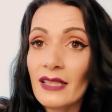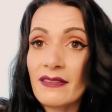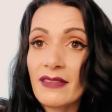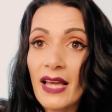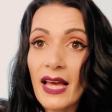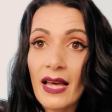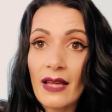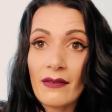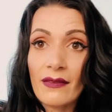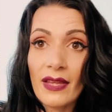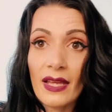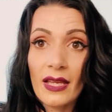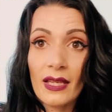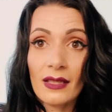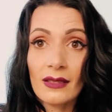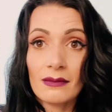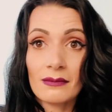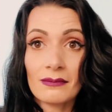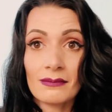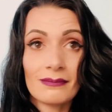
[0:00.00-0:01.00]
leave that out there
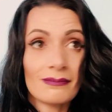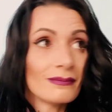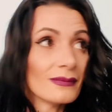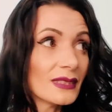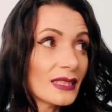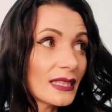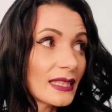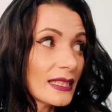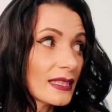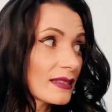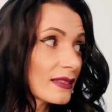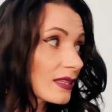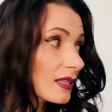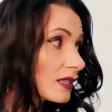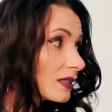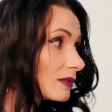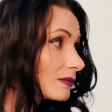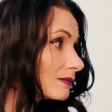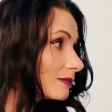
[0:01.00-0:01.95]
in the ether.